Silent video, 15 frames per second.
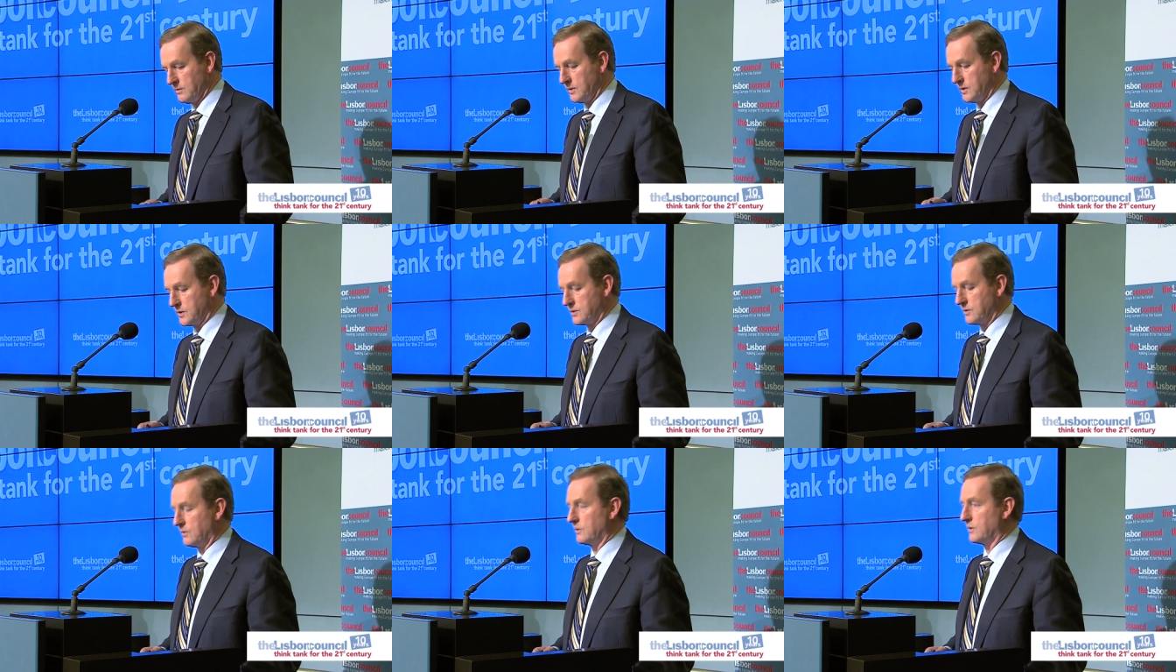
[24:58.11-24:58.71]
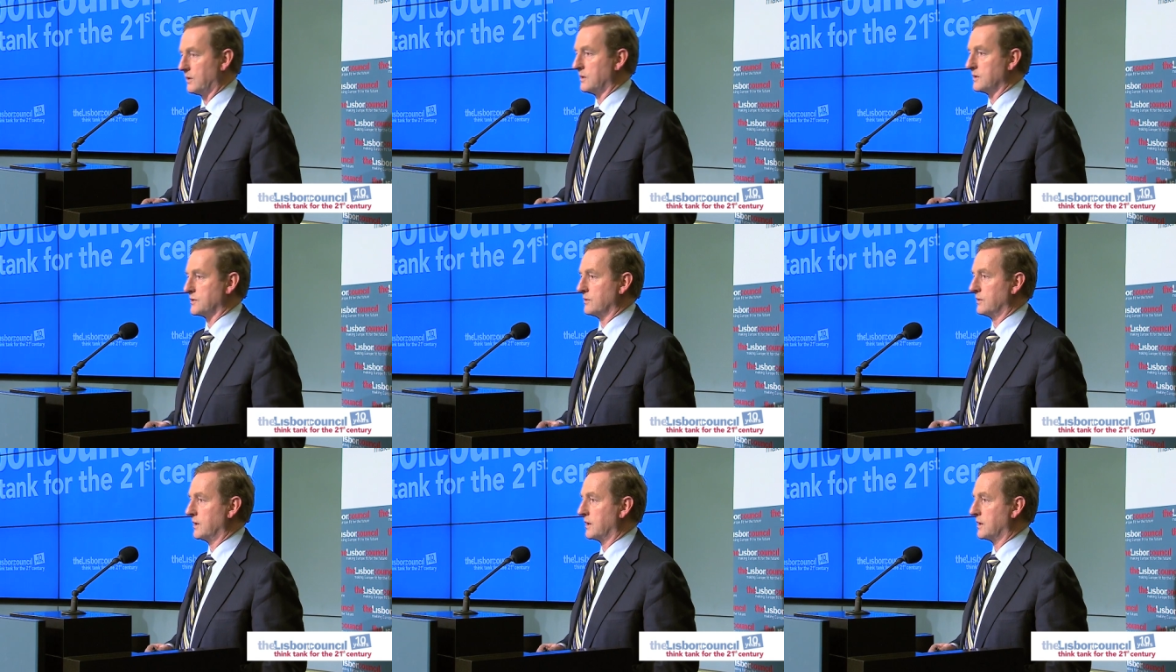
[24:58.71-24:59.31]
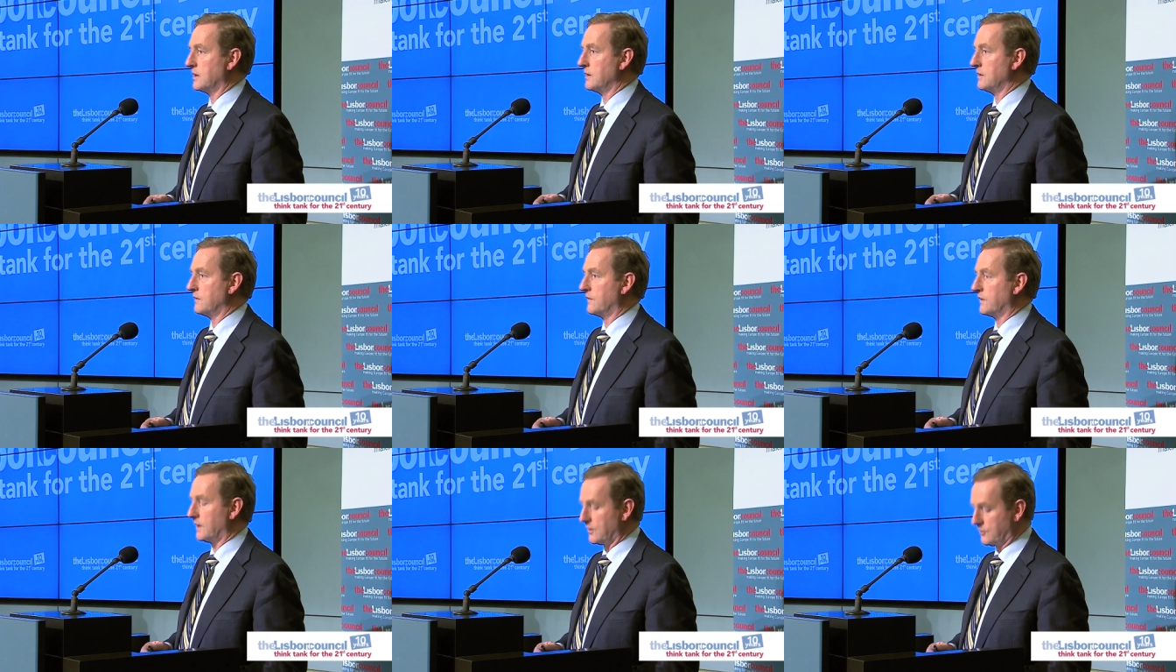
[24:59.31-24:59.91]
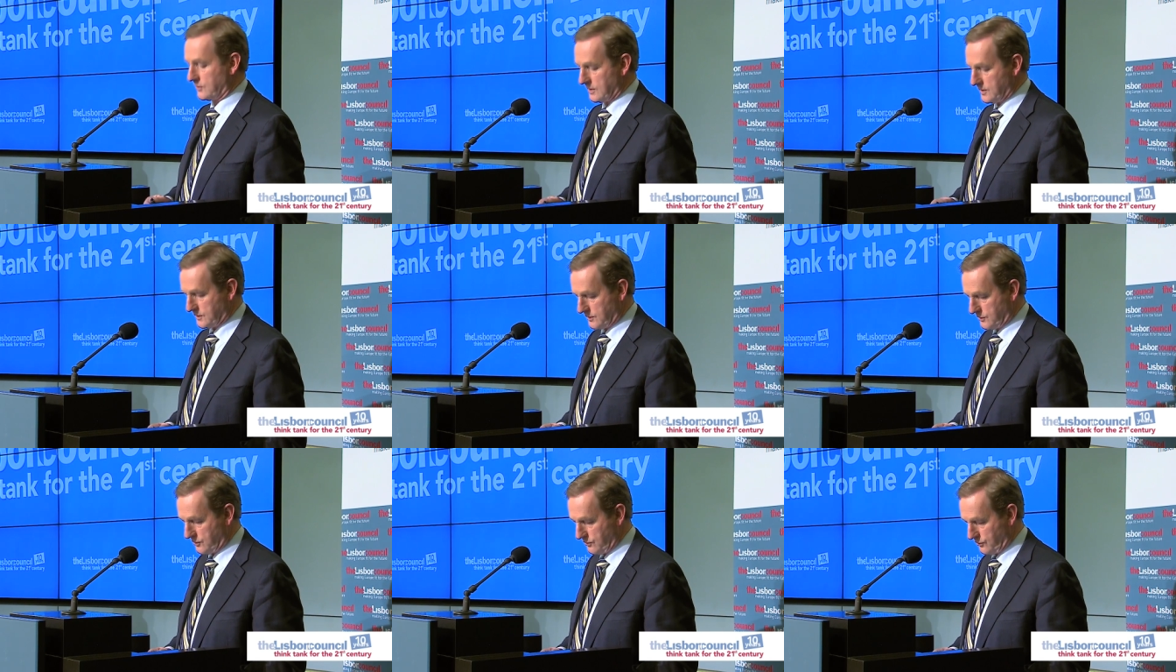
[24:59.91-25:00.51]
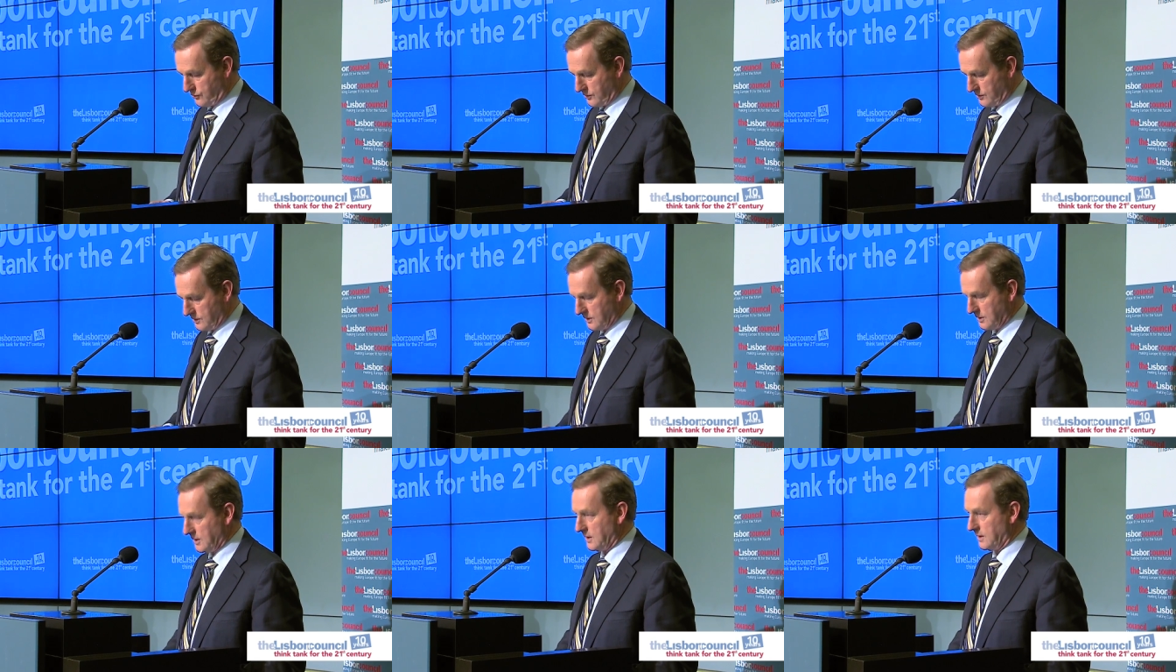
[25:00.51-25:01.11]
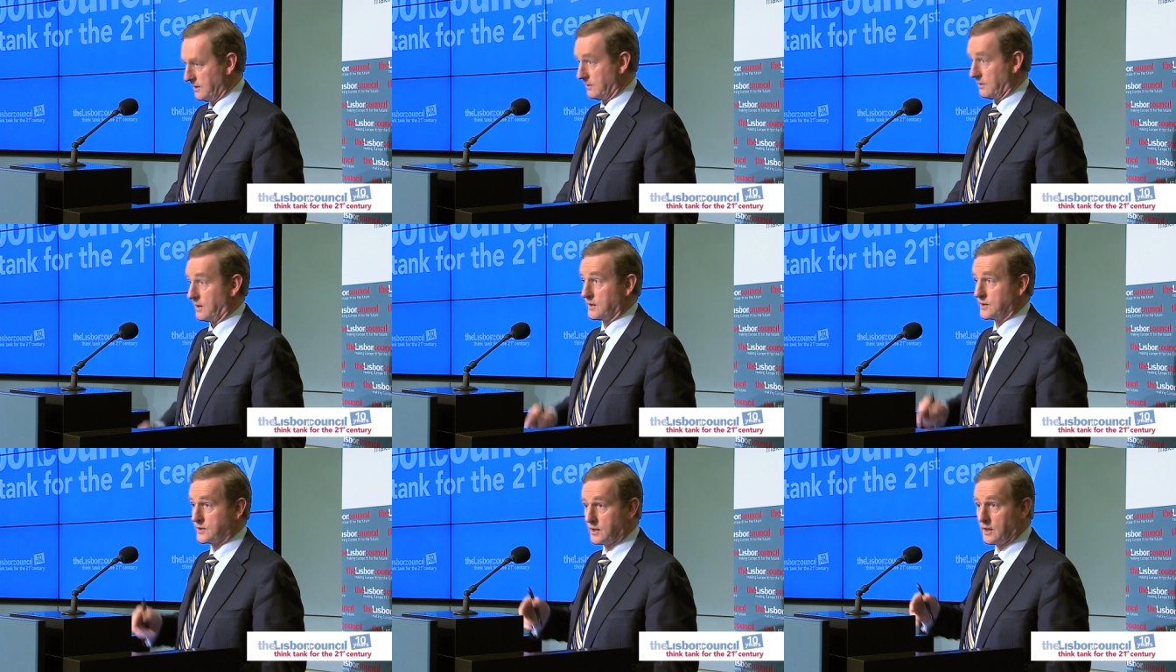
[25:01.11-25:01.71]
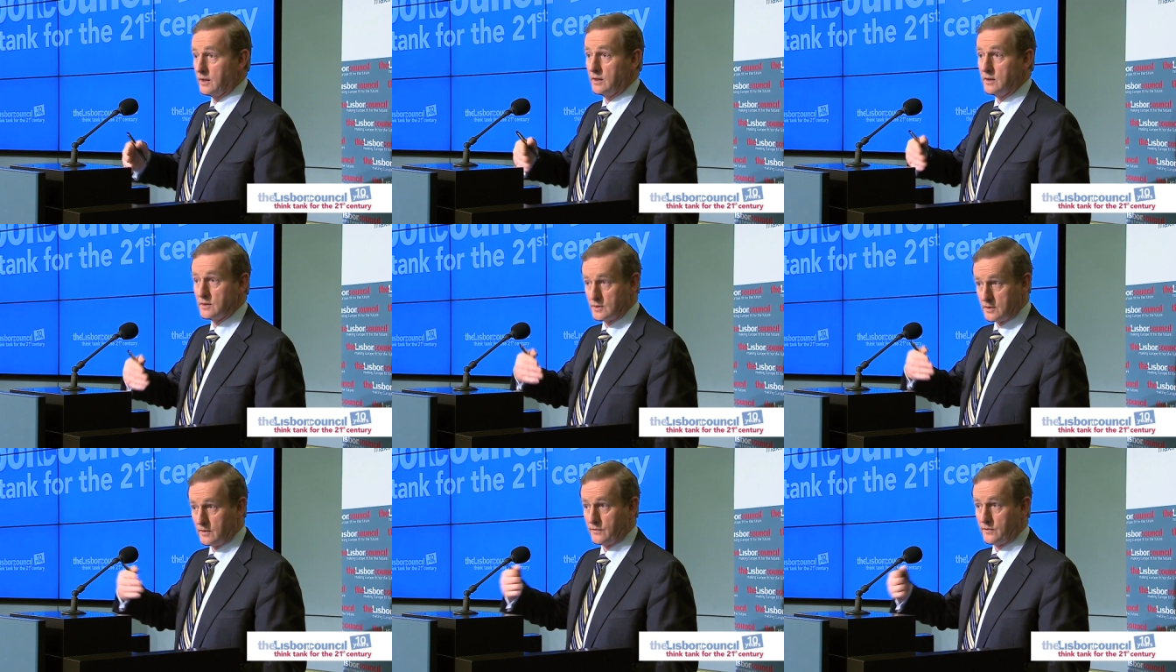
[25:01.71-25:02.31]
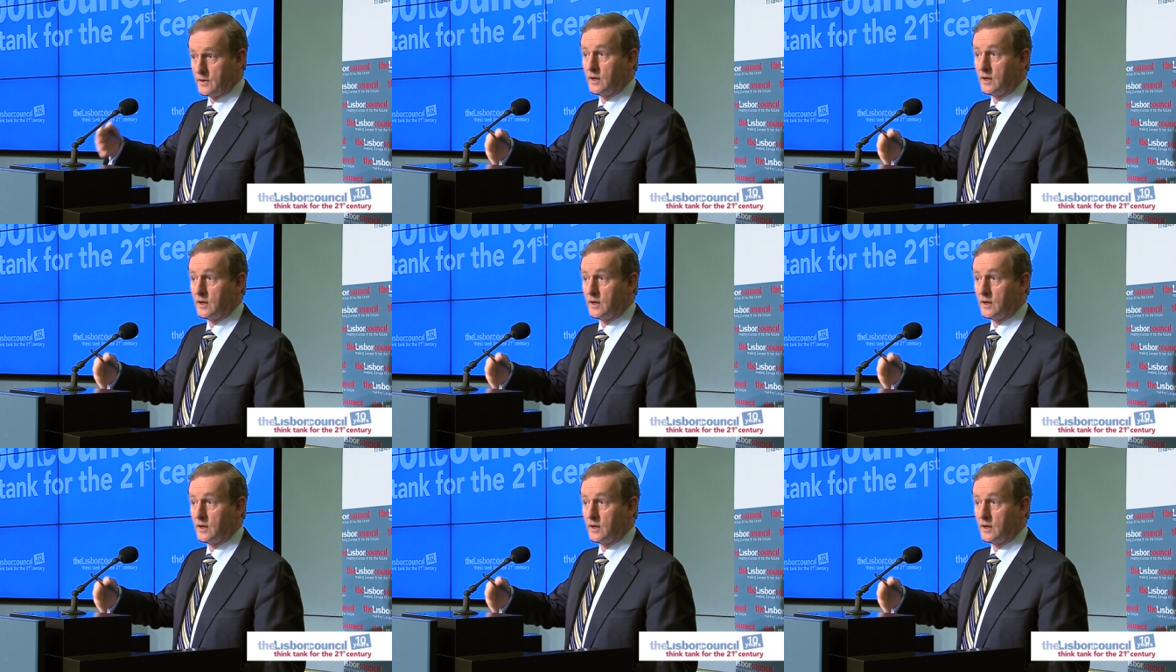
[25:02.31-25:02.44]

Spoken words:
We sold also a key financial institution. There are signs of